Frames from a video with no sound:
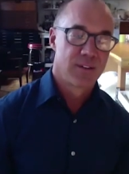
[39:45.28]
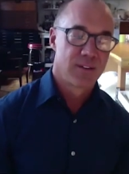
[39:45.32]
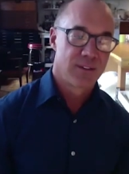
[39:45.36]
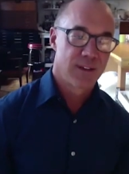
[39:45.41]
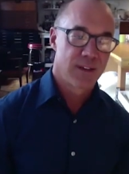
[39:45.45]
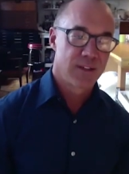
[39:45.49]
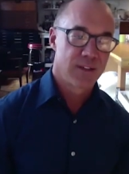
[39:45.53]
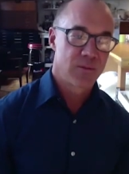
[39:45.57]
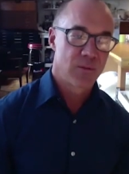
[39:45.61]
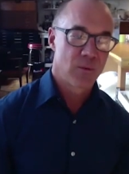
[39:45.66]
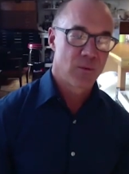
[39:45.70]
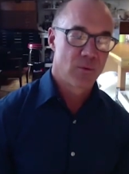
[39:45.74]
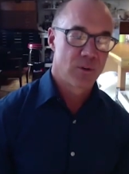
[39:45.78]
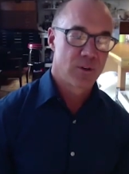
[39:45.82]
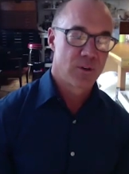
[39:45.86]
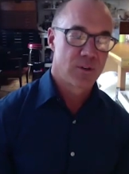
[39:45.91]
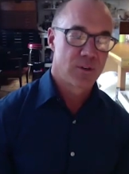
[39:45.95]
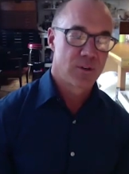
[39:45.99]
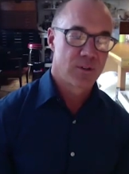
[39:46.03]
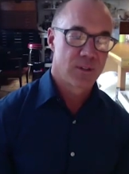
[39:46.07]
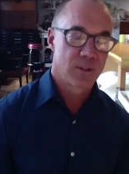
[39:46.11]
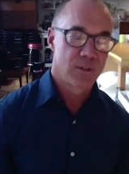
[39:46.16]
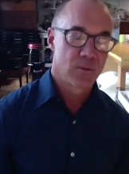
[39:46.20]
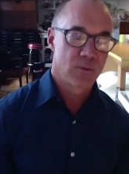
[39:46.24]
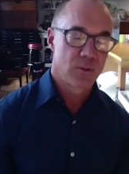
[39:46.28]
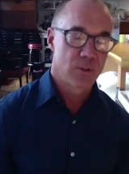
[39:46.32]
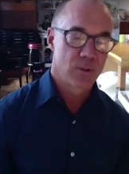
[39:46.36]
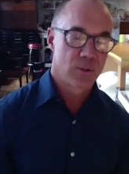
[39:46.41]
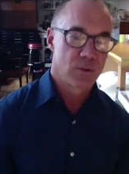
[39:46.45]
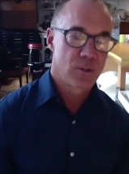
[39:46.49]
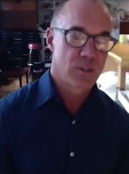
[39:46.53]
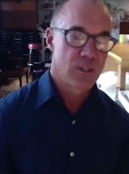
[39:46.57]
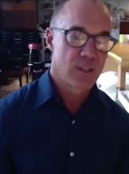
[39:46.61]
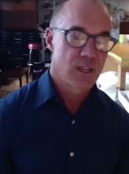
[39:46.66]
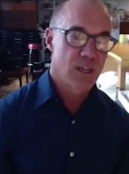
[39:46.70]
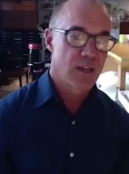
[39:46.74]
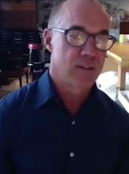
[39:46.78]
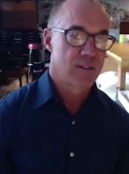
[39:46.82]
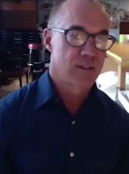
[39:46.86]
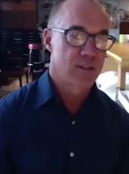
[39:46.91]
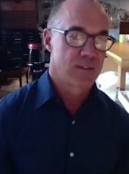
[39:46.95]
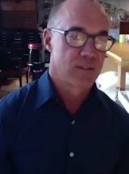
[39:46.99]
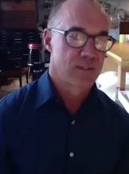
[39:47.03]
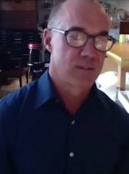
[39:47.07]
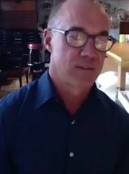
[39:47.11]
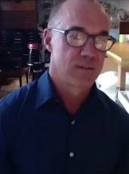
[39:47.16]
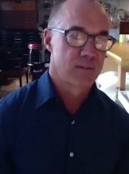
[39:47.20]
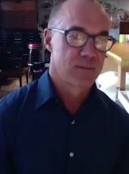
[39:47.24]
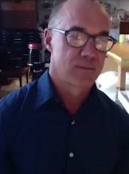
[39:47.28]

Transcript: that's what we're that's what we're doing next.